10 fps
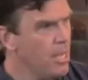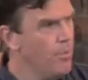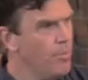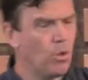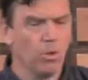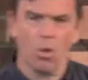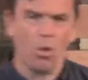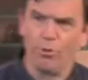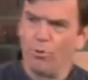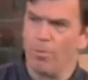Because all
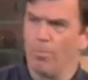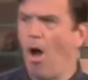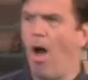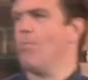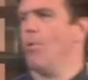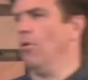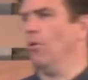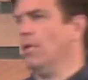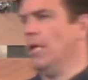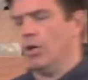through the
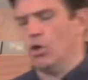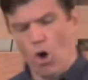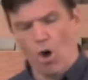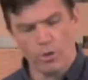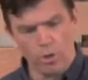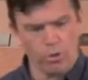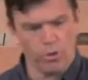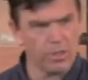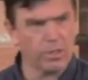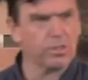Bible, God
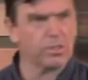uses